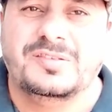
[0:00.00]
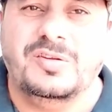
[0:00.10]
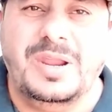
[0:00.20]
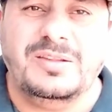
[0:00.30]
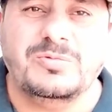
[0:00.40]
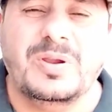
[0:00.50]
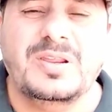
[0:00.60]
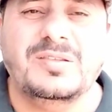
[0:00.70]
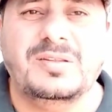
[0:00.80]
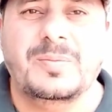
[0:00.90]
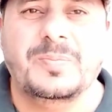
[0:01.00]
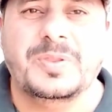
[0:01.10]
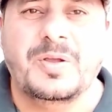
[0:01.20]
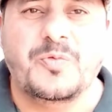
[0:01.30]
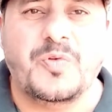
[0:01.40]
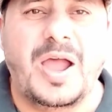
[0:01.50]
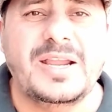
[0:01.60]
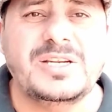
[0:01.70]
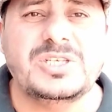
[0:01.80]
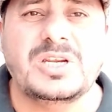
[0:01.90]
So next one is
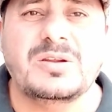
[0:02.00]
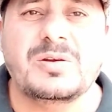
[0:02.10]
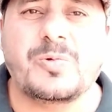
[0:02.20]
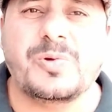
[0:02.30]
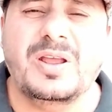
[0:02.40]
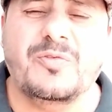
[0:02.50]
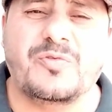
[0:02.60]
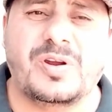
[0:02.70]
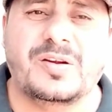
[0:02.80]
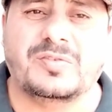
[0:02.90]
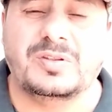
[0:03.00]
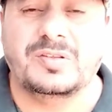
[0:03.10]
find real friends.